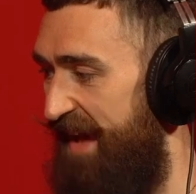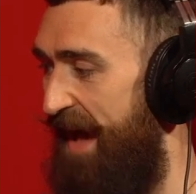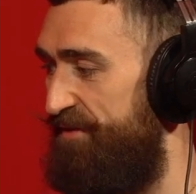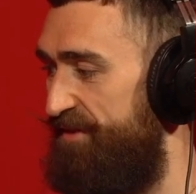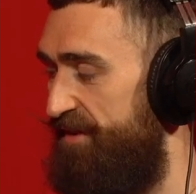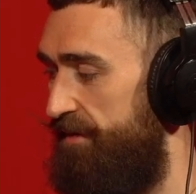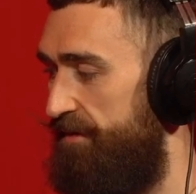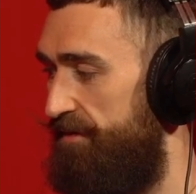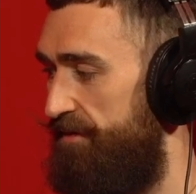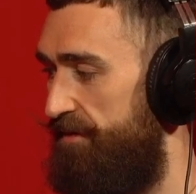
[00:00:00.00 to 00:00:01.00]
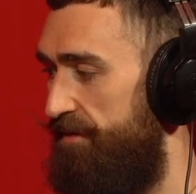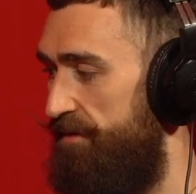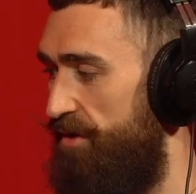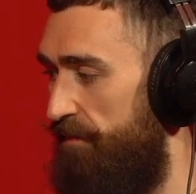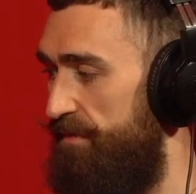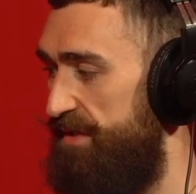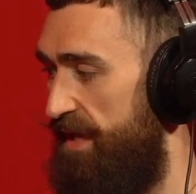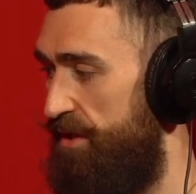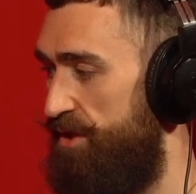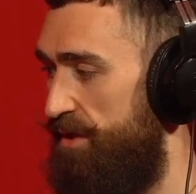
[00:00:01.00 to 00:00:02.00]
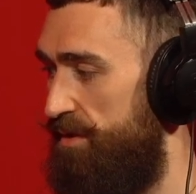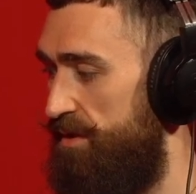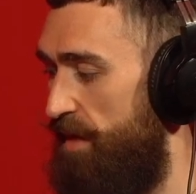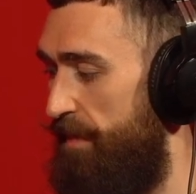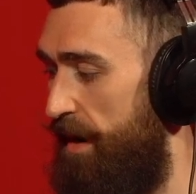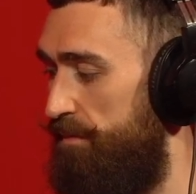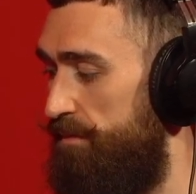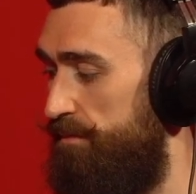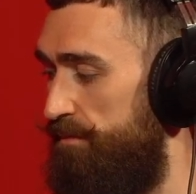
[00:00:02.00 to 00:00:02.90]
having conversations about,